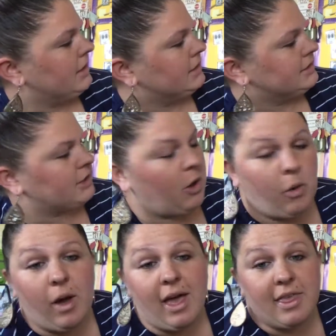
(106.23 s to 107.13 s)

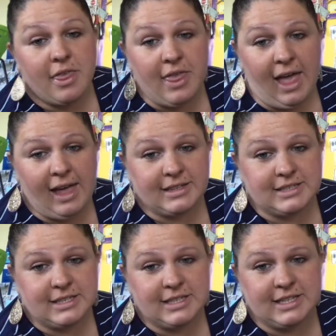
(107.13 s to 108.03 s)
So
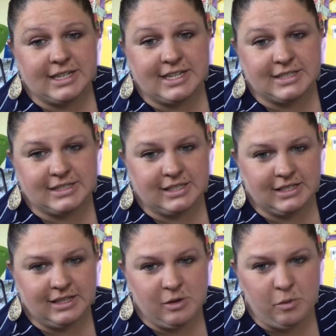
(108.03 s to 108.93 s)
that is
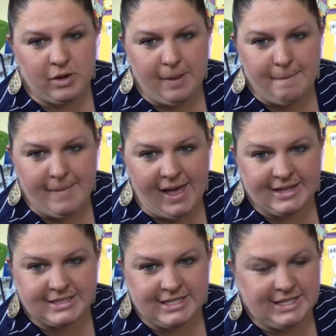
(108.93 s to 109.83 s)
what a
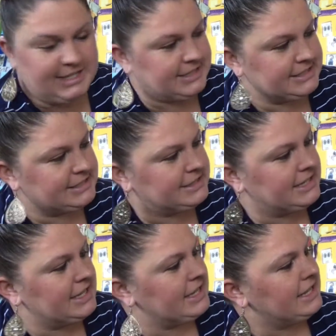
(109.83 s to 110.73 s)
bat eats.
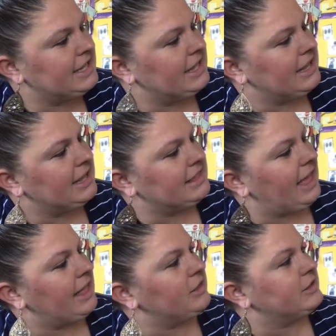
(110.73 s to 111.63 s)

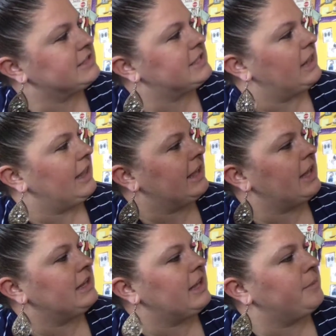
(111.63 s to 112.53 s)
That looks like
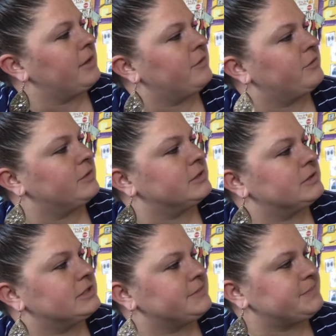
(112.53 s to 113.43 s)
yummy fruit.